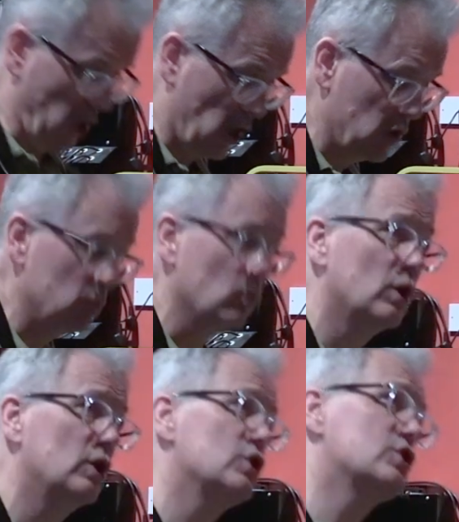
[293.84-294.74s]

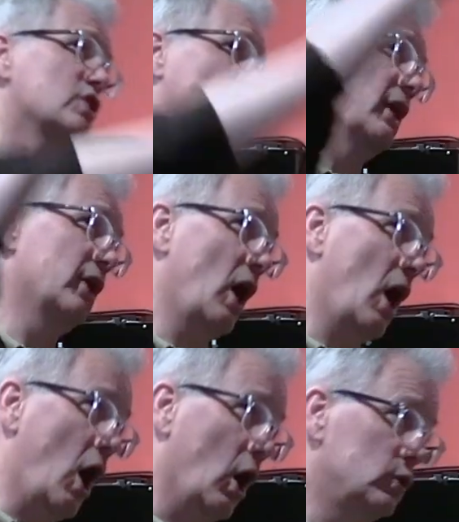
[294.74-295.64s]
downwards, and
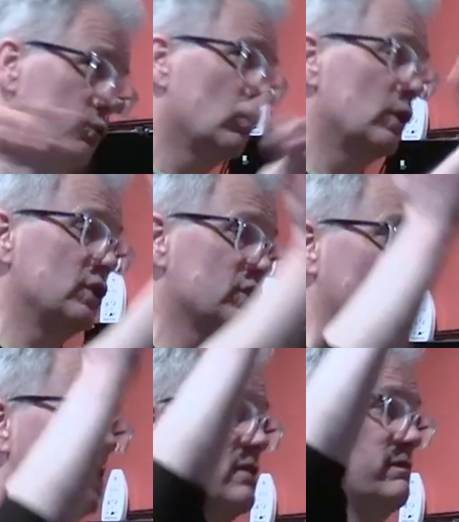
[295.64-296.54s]
outwards
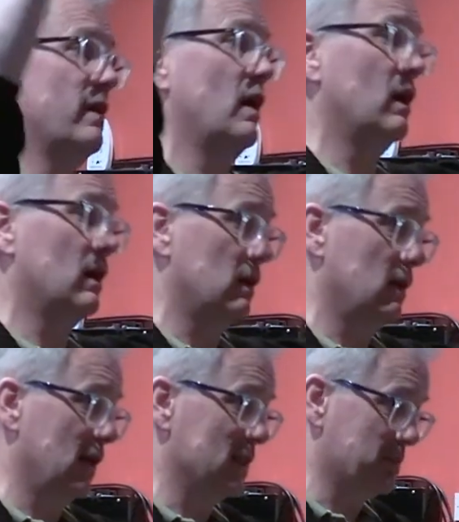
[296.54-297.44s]
as
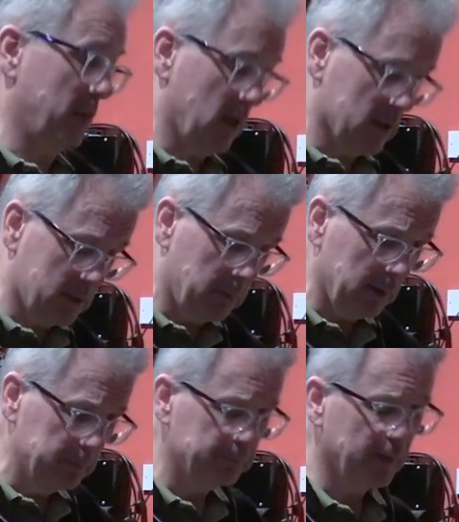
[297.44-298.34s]
far as
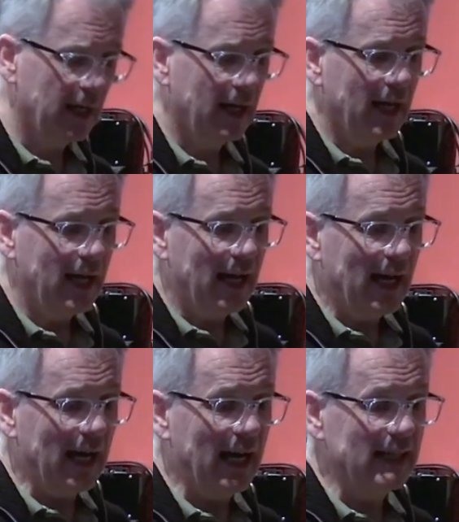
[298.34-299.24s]
possible.
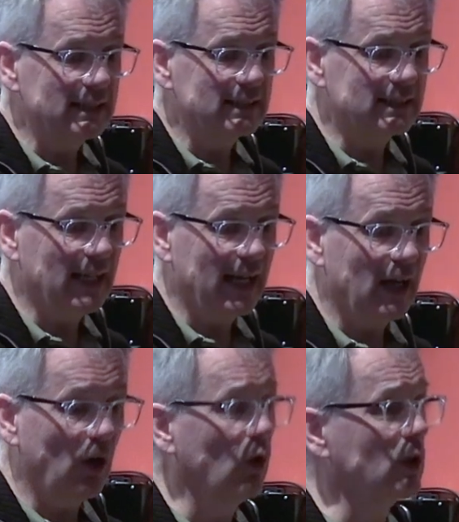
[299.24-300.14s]
And
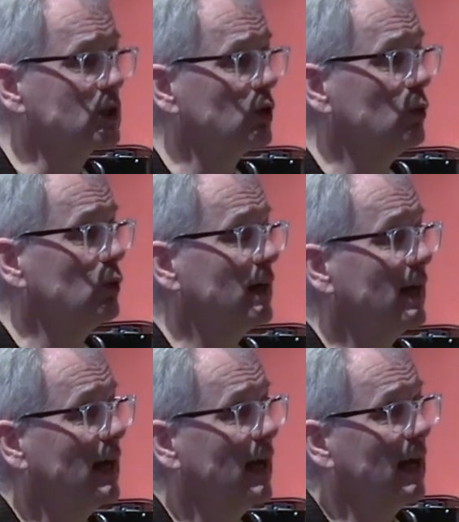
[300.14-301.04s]
also
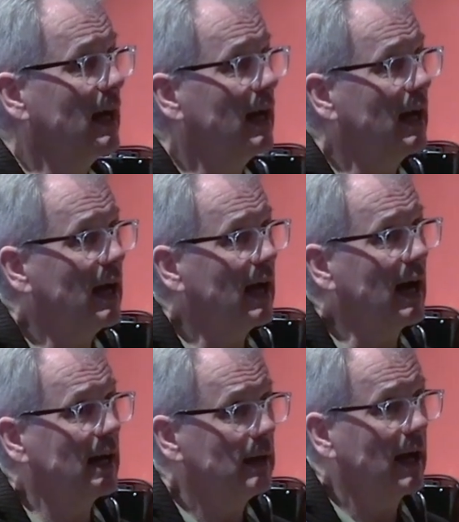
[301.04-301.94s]

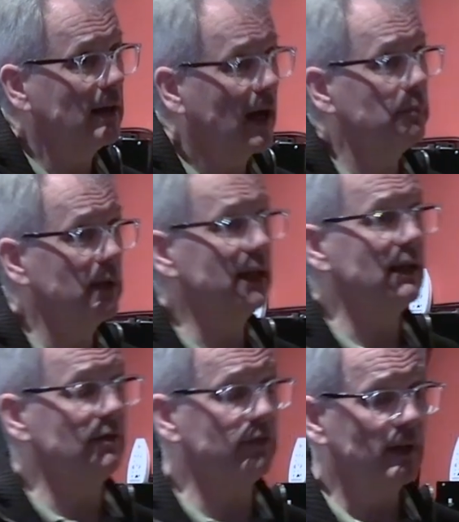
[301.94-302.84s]
I
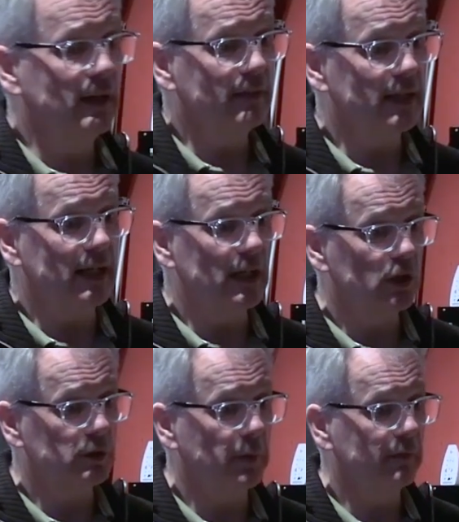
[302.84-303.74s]
believe that he
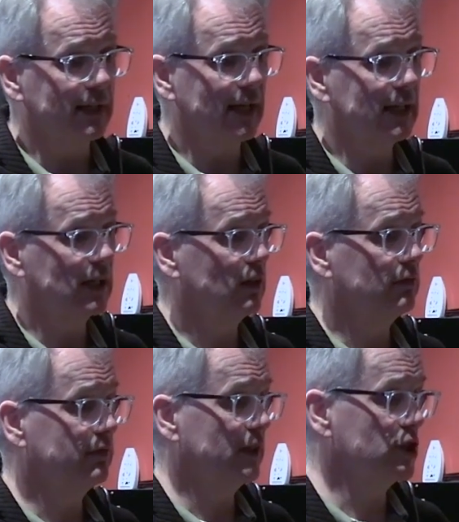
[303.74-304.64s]
looked upon the Candle
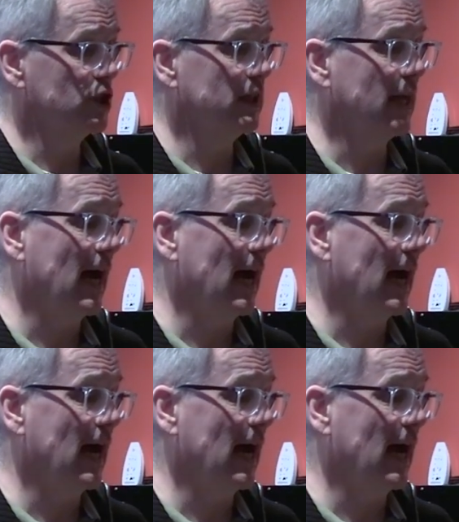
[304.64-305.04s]
of Vision